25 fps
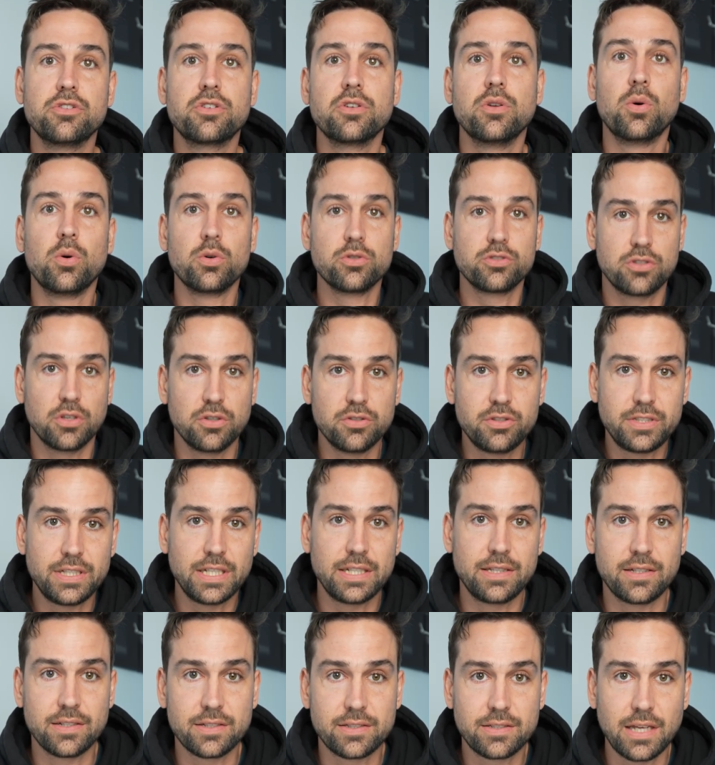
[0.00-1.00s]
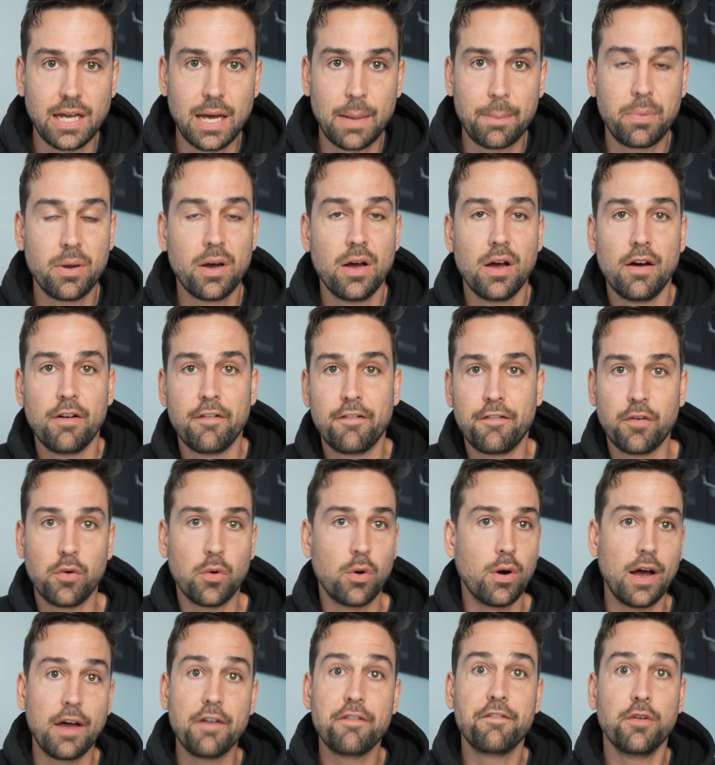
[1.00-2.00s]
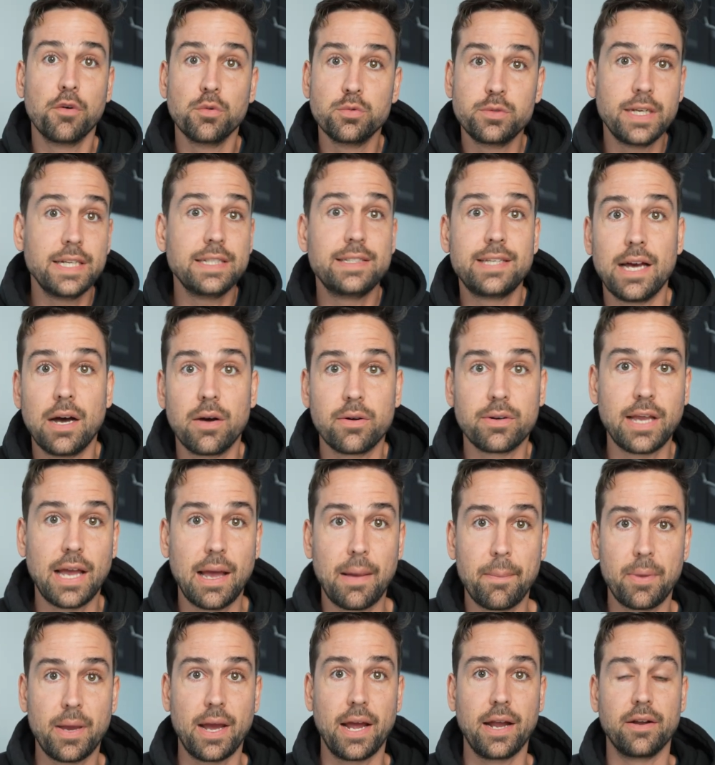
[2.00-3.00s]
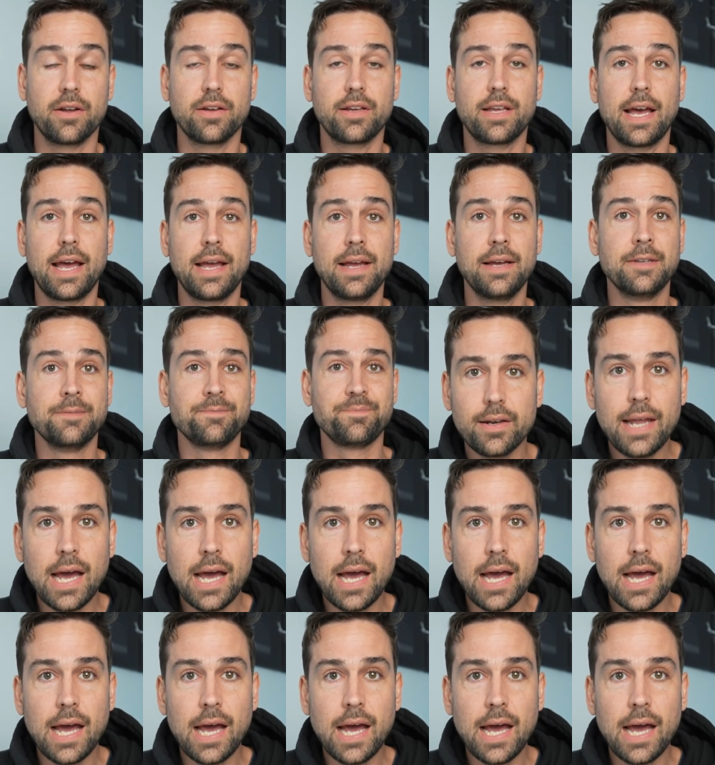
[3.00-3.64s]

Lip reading: You can also set this up for a full detail campaign, okay?